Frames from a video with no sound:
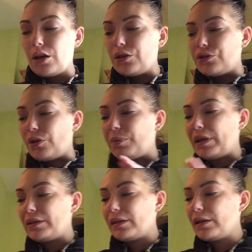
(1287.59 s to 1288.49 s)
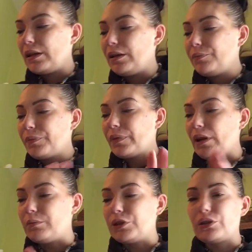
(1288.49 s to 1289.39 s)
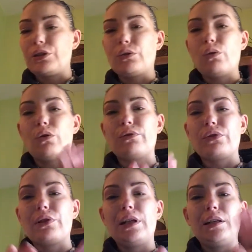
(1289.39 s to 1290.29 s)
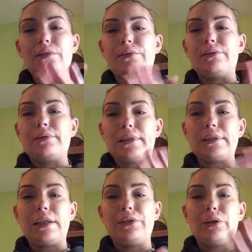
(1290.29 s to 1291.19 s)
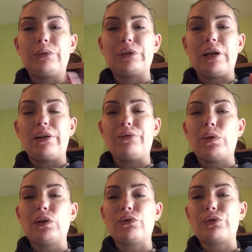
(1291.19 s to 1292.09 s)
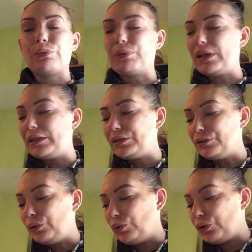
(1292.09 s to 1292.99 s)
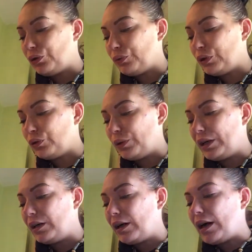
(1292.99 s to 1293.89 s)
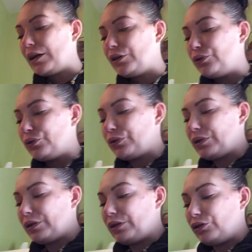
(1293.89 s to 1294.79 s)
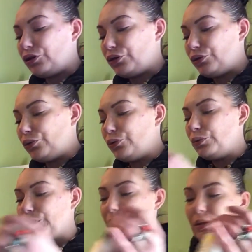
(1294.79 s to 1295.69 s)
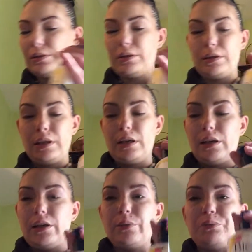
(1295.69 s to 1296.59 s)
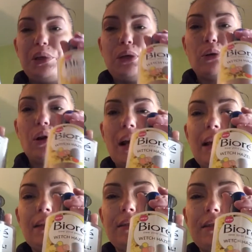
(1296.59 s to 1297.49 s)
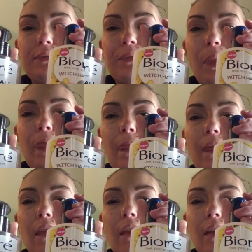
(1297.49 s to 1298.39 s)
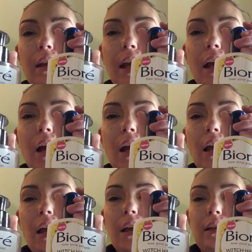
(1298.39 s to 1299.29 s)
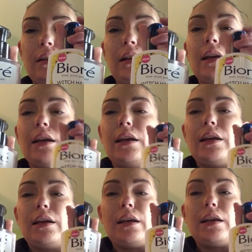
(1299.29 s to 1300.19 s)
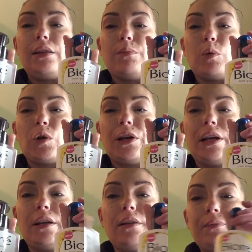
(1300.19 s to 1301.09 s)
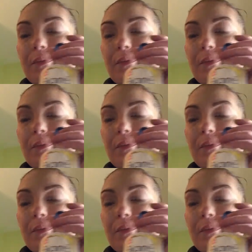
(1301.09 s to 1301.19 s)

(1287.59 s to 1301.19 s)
So basically, I'm just going to go over it because I know I was kind of all over the place in order real quick. I use the two Biore's and in the morning,